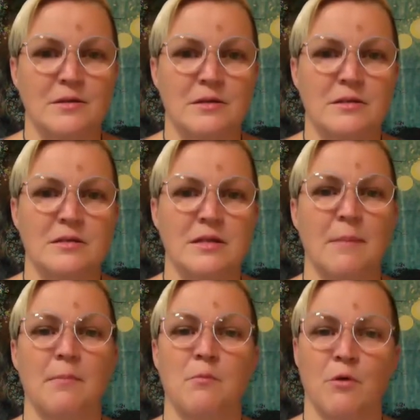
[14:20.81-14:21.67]

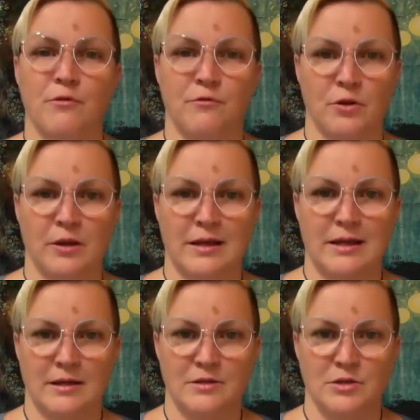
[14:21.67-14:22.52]
step more fully
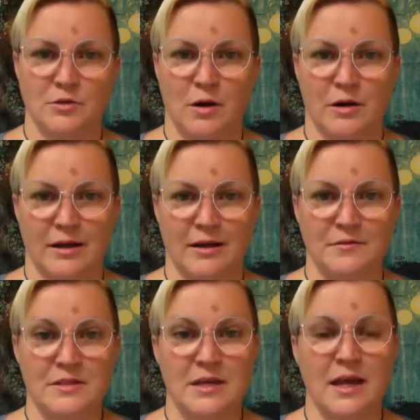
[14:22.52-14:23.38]
into our
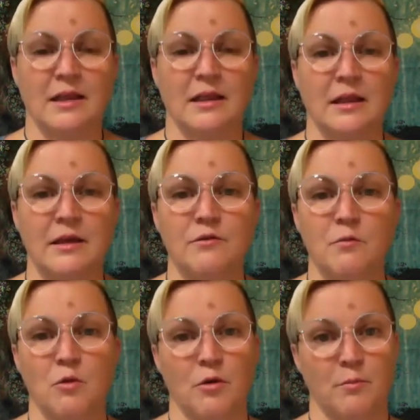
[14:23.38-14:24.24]
gifts and live
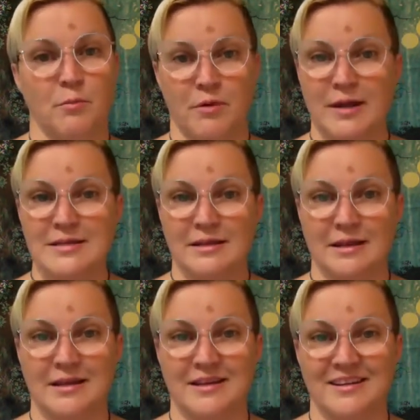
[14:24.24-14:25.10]
more
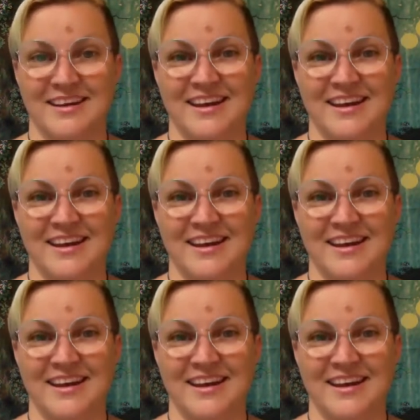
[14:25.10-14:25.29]
presently